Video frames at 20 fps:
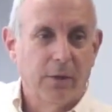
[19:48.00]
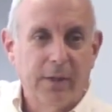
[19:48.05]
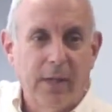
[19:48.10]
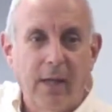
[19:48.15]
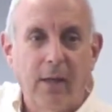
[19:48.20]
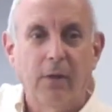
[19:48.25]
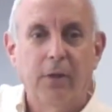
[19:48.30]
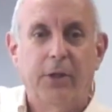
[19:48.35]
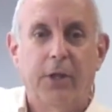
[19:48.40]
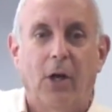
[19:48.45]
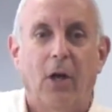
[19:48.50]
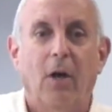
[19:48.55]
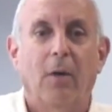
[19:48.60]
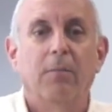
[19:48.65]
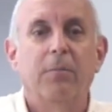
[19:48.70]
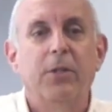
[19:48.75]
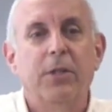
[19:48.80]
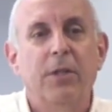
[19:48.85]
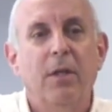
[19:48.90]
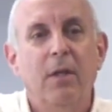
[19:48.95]
dollar
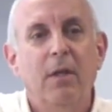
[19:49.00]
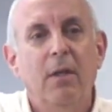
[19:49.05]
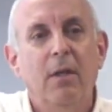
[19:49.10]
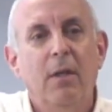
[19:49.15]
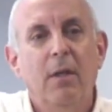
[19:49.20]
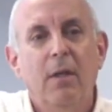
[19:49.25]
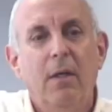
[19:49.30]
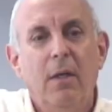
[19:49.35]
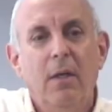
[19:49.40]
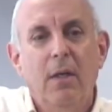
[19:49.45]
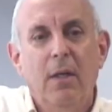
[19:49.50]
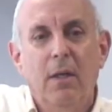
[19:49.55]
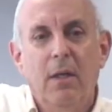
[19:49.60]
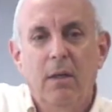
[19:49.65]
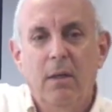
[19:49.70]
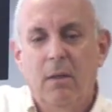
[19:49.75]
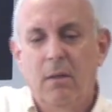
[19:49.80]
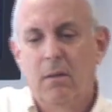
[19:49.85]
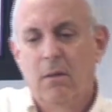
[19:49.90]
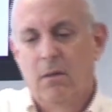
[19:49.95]
terms,
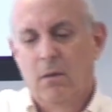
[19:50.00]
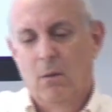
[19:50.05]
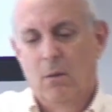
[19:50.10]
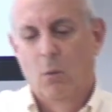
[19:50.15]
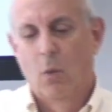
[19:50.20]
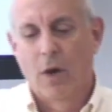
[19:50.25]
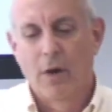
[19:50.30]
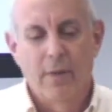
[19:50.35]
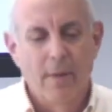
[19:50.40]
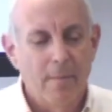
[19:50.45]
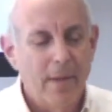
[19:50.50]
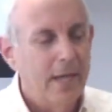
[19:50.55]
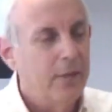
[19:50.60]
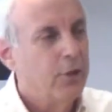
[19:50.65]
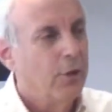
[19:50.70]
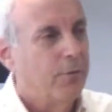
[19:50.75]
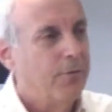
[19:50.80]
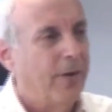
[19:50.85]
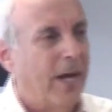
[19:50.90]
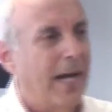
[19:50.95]
what are the
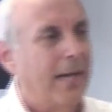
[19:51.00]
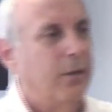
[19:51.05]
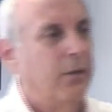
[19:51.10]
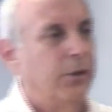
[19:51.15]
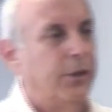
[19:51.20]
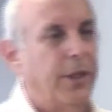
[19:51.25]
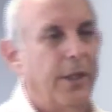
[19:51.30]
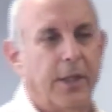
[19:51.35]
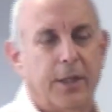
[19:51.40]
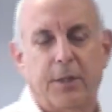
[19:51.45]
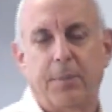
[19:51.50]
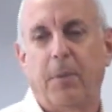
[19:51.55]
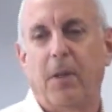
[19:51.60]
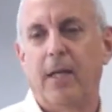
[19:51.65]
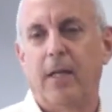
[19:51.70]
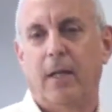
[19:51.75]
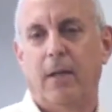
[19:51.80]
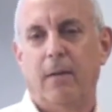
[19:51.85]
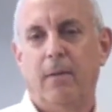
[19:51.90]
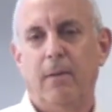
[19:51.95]
major factors that
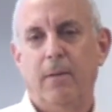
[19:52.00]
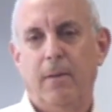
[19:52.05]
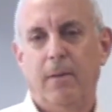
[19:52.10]
explain it?